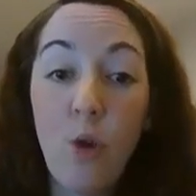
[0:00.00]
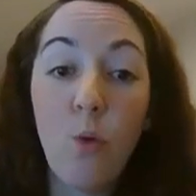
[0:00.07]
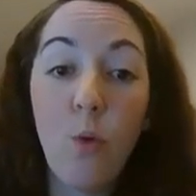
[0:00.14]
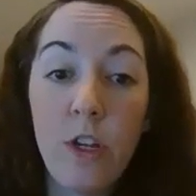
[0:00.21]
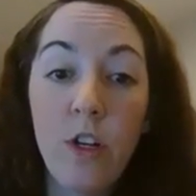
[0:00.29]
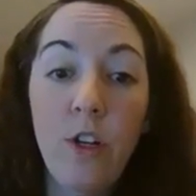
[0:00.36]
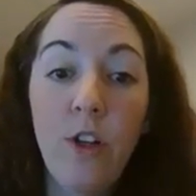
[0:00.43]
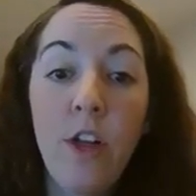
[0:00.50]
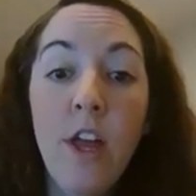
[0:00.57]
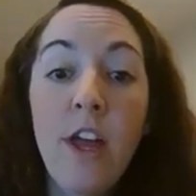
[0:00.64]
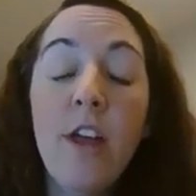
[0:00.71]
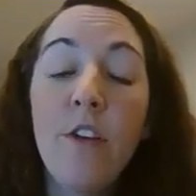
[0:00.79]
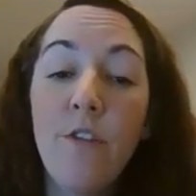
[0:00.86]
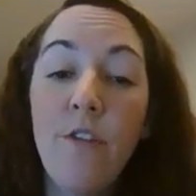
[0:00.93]
real
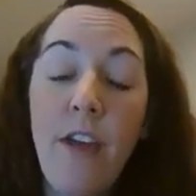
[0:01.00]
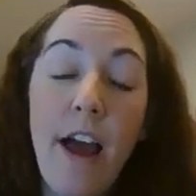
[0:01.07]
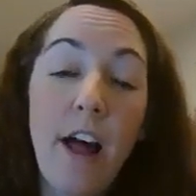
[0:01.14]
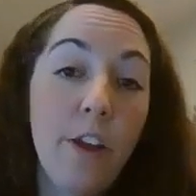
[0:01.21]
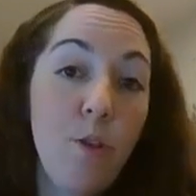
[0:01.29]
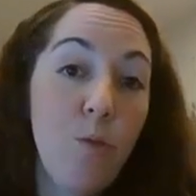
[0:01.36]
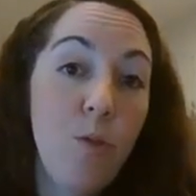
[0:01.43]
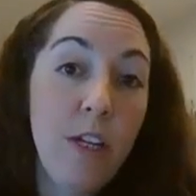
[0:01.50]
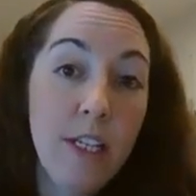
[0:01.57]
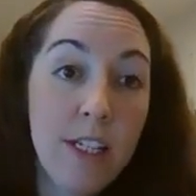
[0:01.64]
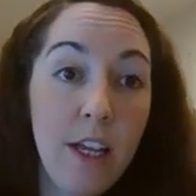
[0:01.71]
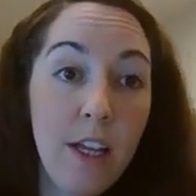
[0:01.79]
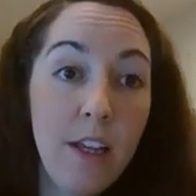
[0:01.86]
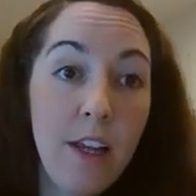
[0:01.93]
valid
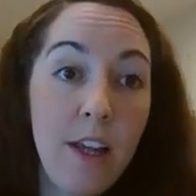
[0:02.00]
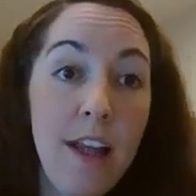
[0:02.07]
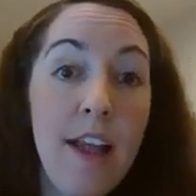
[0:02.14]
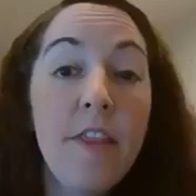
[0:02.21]
reason,